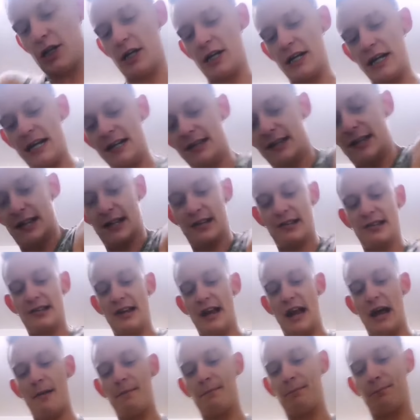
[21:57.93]
you're
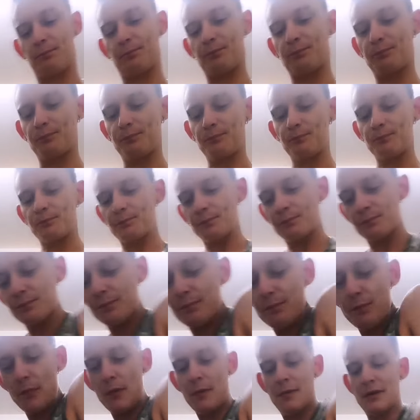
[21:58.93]
gonna need this, yeah?
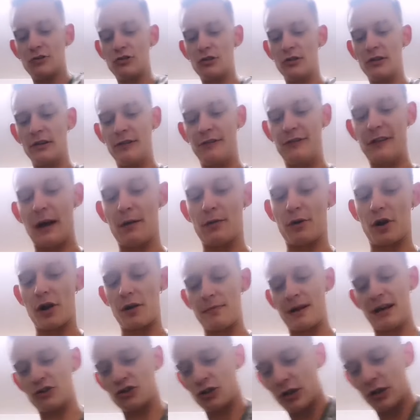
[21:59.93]
Make
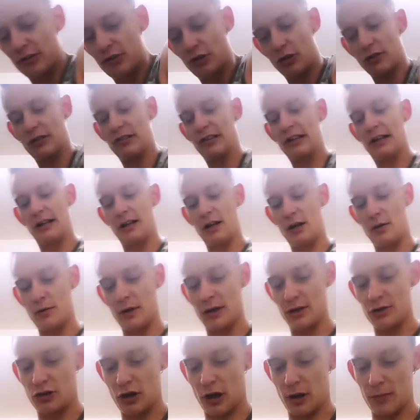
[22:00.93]
sure there's flour on it, make sure
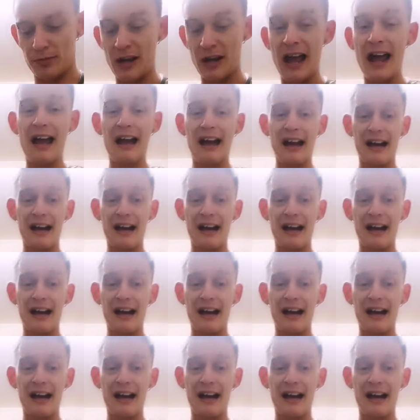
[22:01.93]
it's not sticking to